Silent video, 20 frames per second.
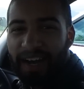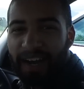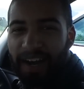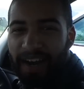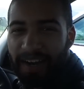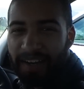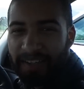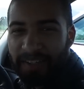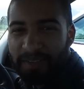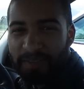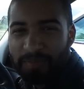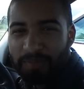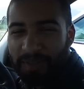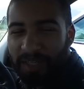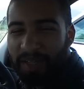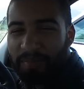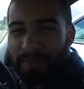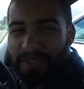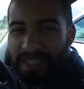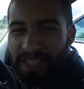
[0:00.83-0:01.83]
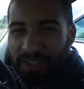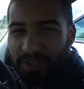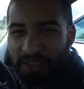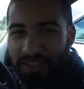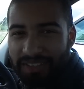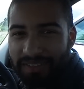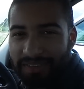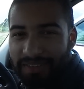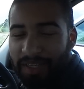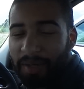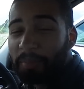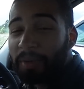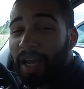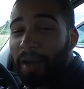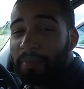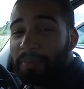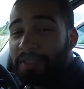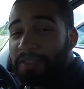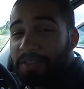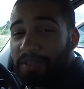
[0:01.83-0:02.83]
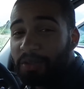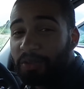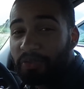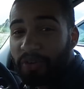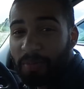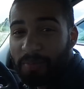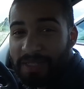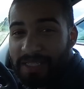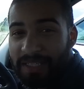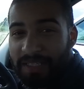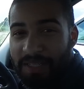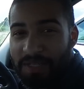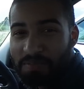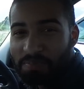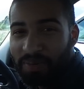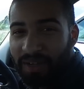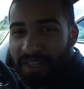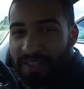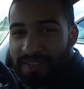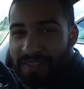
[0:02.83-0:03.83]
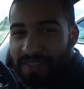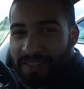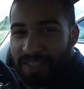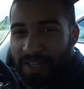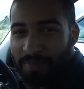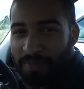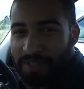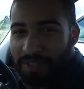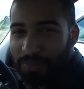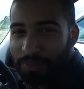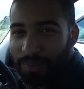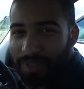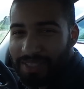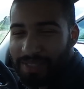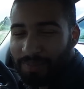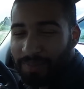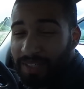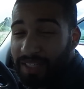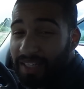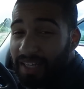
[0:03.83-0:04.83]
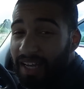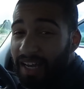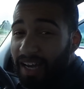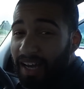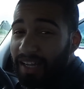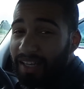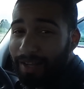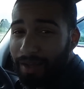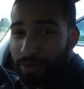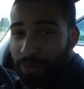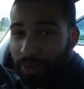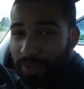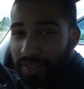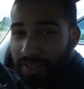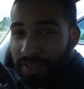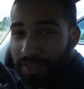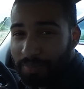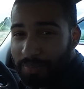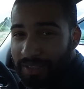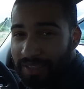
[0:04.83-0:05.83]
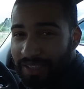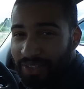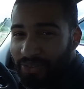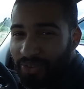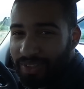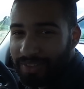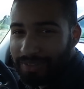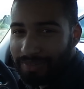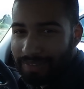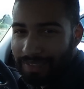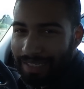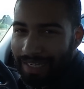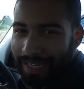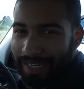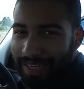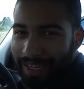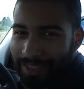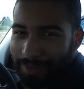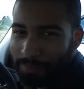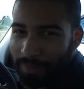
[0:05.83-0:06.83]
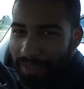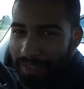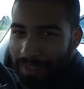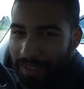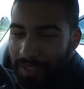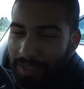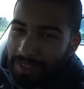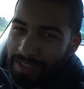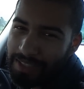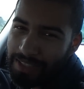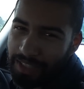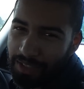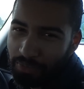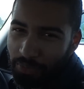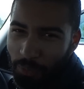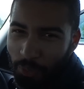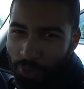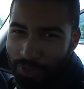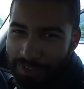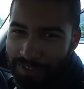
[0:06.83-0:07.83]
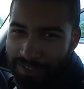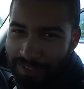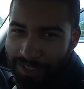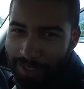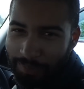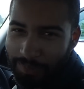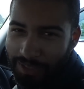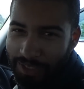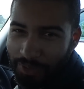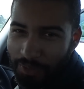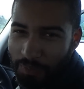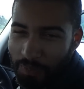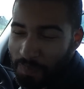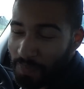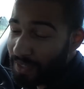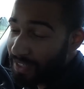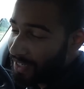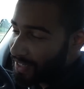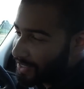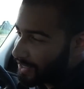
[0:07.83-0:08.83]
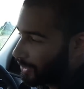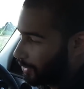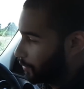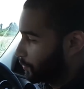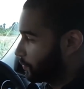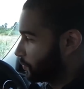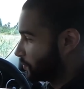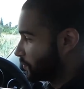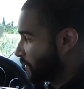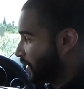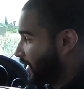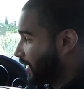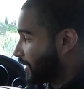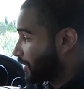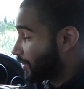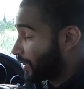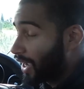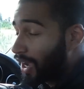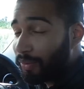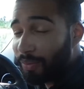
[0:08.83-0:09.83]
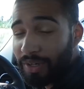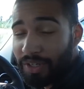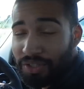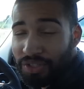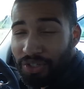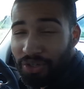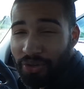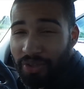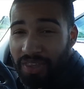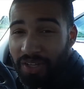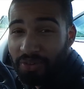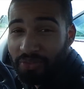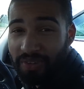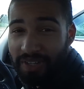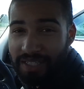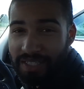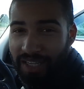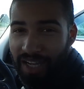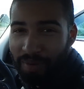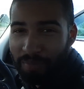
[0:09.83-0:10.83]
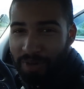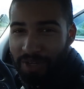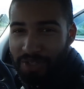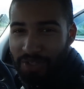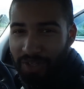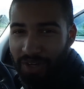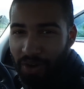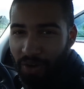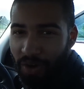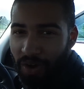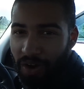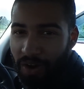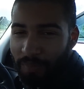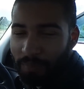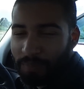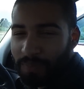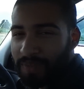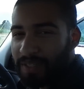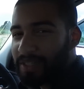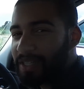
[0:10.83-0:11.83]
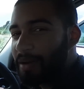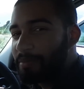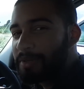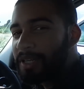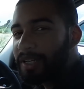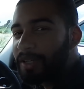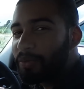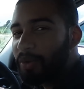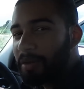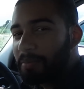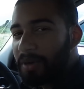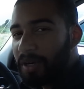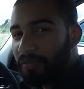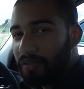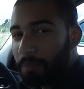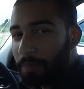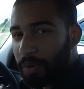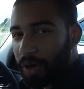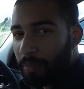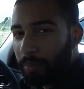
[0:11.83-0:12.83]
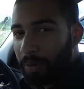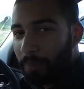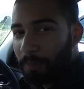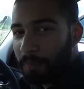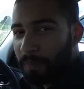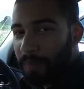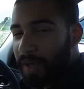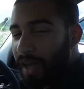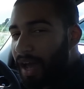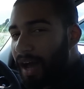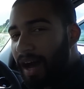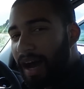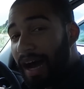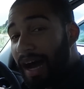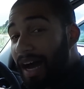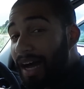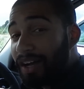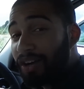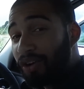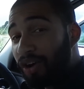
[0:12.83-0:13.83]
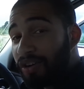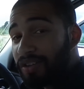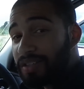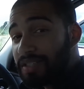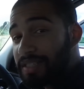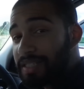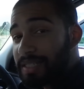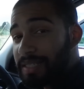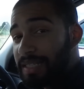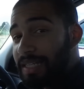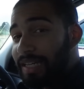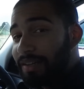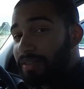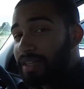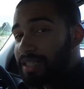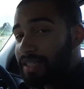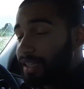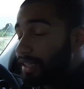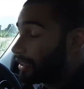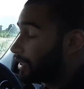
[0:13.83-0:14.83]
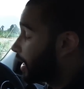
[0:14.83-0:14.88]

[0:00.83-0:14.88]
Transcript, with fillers: Hi, my name is Logan. I'm coming to you from Mercedes-Benz in Somerset West. I now look a little bit different. I cut my hair, saving water in Cape Town. So, today I want to show you the reverse cameras on our car. So I'm sitting with a bit of a problem. I can't see if there's any